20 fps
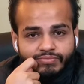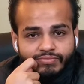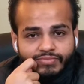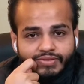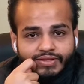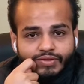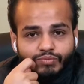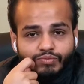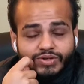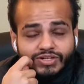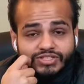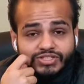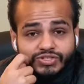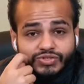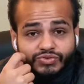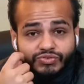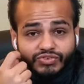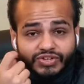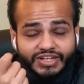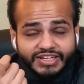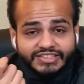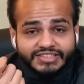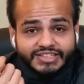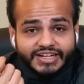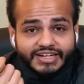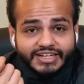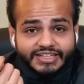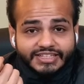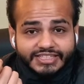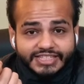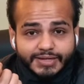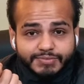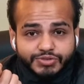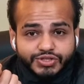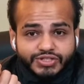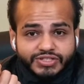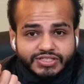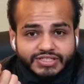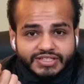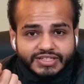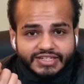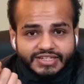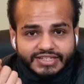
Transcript: Once you reach that inception seed,